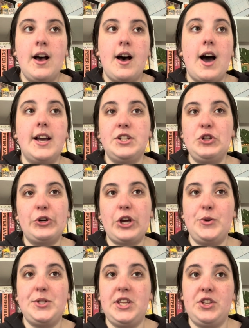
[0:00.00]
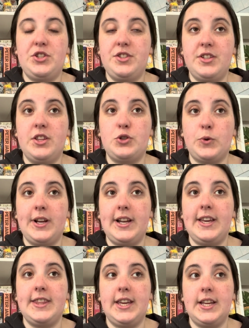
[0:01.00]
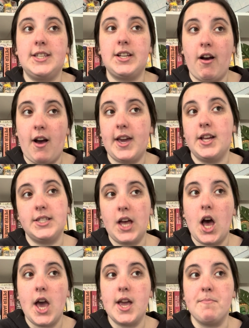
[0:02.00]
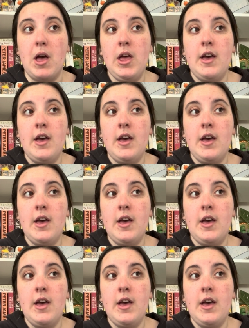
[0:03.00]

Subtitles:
I did not go to the toilet the entire time